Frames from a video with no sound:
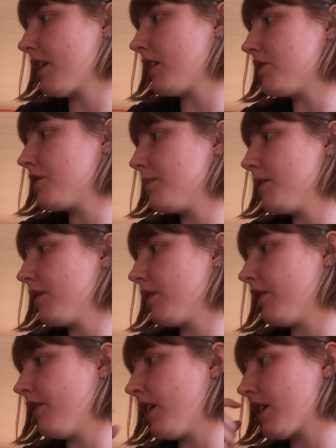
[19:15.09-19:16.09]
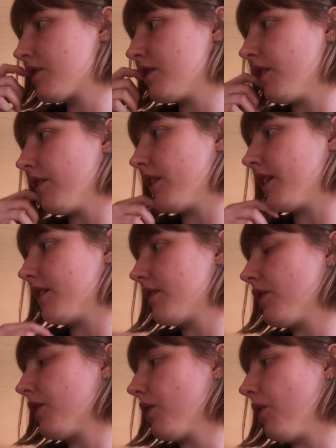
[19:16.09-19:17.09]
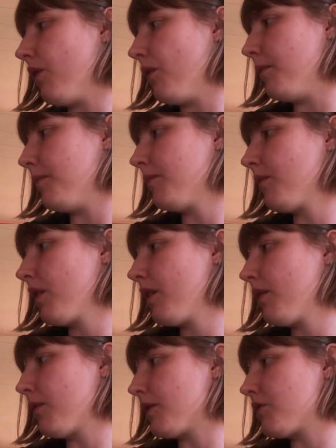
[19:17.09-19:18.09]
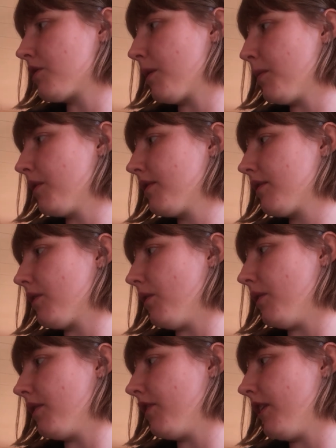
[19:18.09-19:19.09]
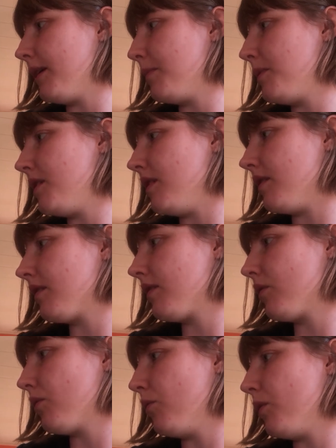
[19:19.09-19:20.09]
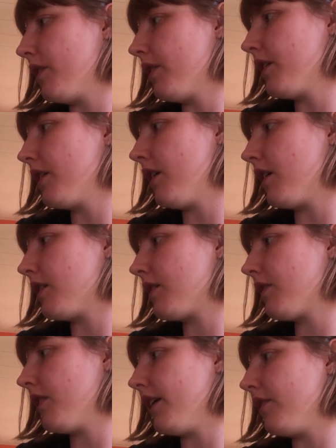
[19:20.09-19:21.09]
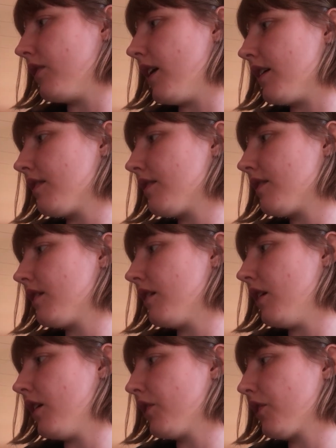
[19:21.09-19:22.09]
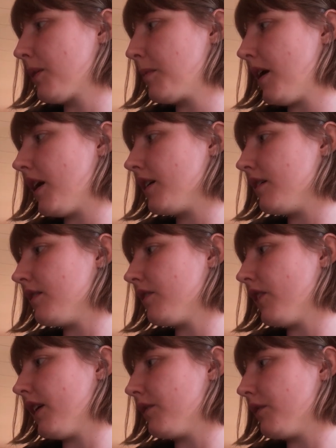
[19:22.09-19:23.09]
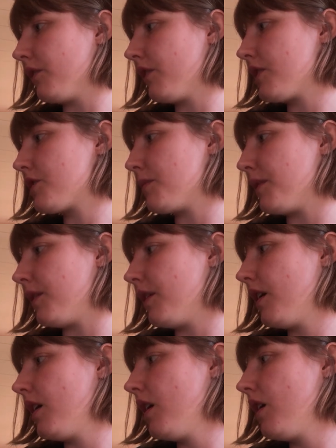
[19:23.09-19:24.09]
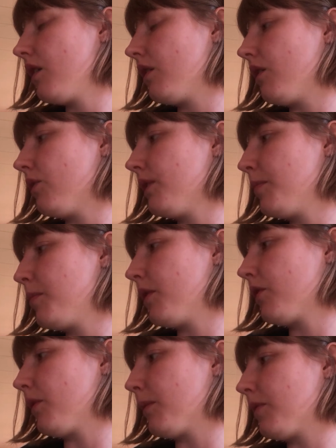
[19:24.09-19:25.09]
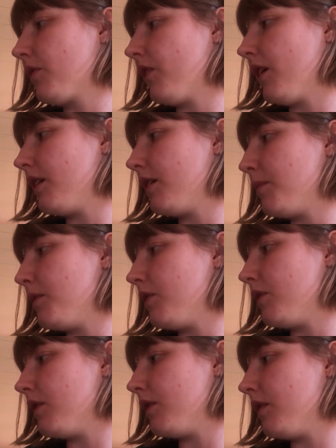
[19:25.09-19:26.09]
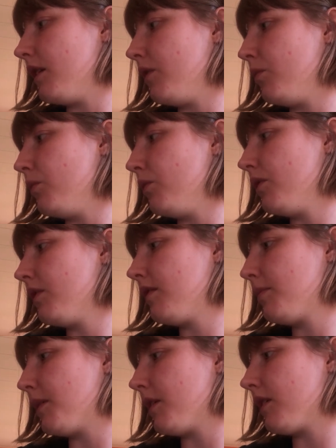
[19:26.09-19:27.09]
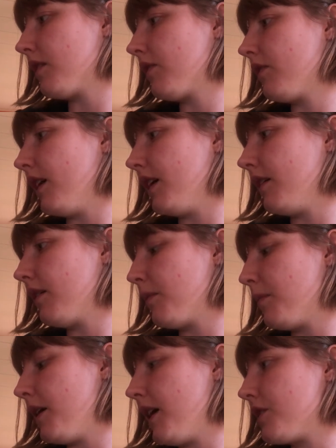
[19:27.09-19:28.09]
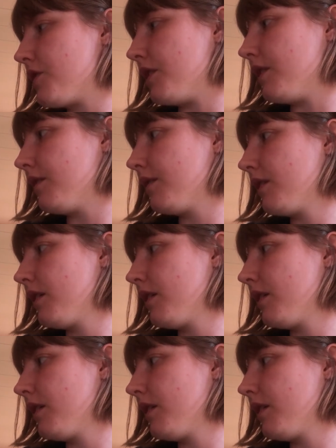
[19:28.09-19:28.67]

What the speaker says: They should be a reflection of our eternal home, where troubled souls find peace, weary hearts find rest, hungry bodies find refreshment, lonely pilgrims find communion, and wounded spirits find compassion.